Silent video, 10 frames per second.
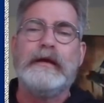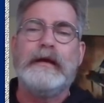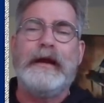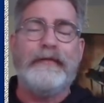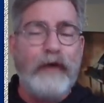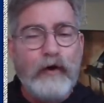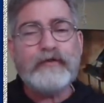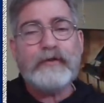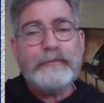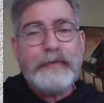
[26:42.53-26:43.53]
And
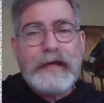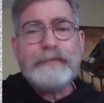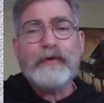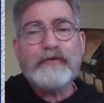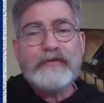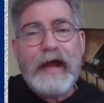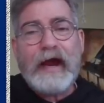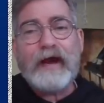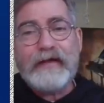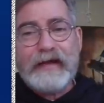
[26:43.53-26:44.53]
those peoples
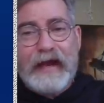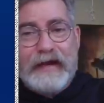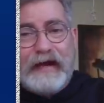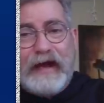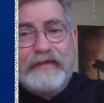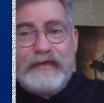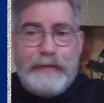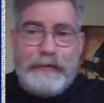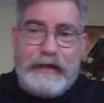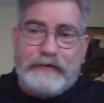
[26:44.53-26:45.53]
there, the Canaanites,
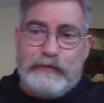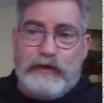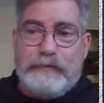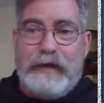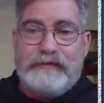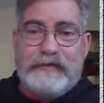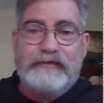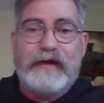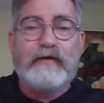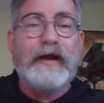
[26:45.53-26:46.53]
Ammonites, Moabites,
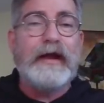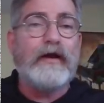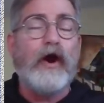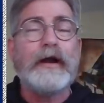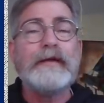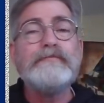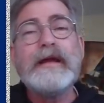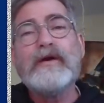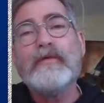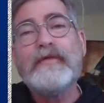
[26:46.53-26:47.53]
etc., had already
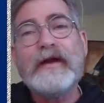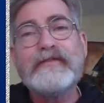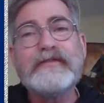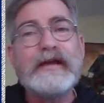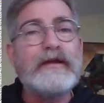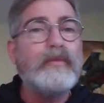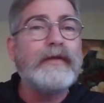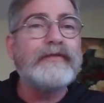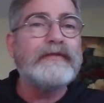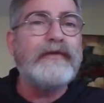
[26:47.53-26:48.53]
mingled their seed
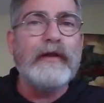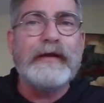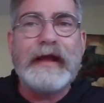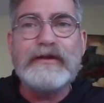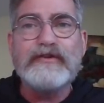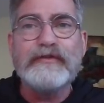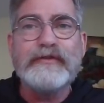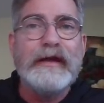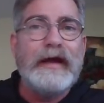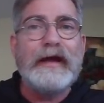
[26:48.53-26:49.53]
with the fallen angels
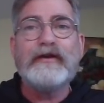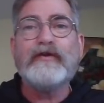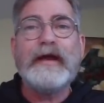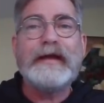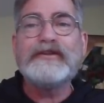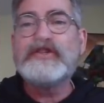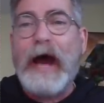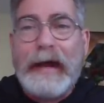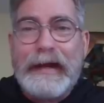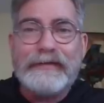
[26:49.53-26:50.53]
and created
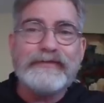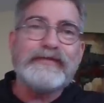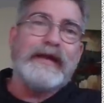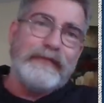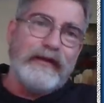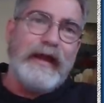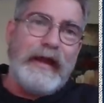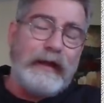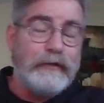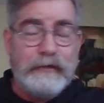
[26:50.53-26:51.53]
giants in the
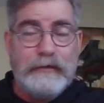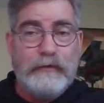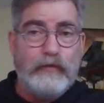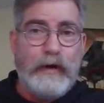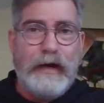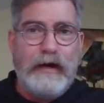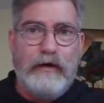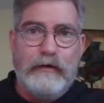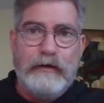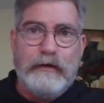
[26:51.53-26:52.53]
land.
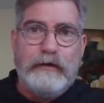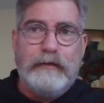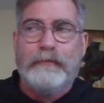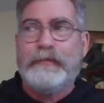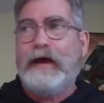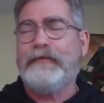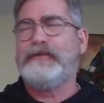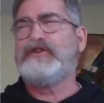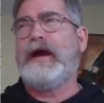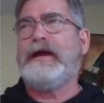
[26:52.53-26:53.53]
Wow, how'd the
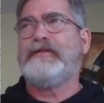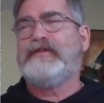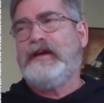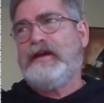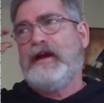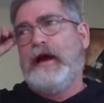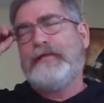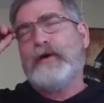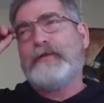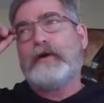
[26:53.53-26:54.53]
giants get here? I
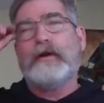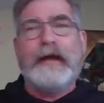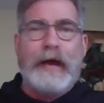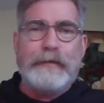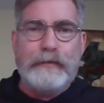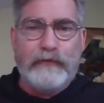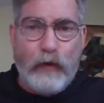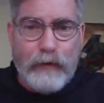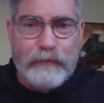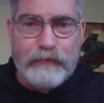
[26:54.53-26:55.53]
thought that only happened
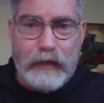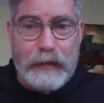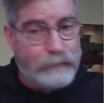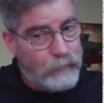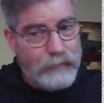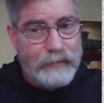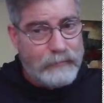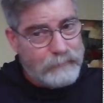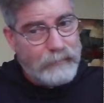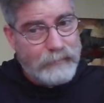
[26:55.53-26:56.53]
before the flood. Well, I,
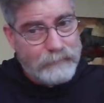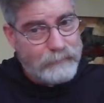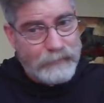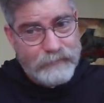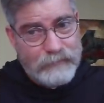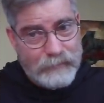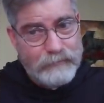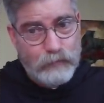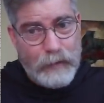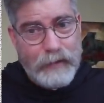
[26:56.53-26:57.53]
I, let's,
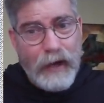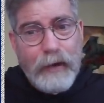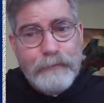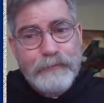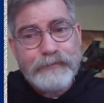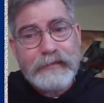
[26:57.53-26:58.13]
let's wake up.